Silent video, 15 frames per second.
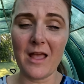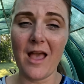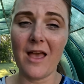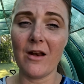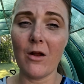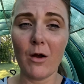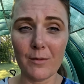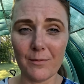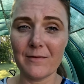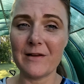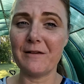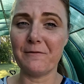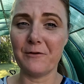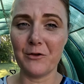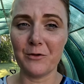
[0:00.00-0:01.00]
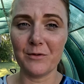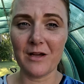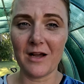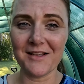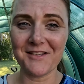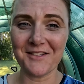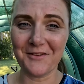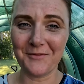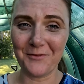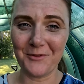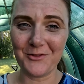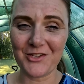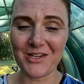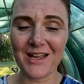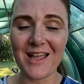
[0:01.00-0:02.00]
and hopefully for you guys in the
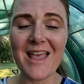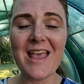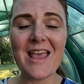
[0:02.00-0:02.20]
future.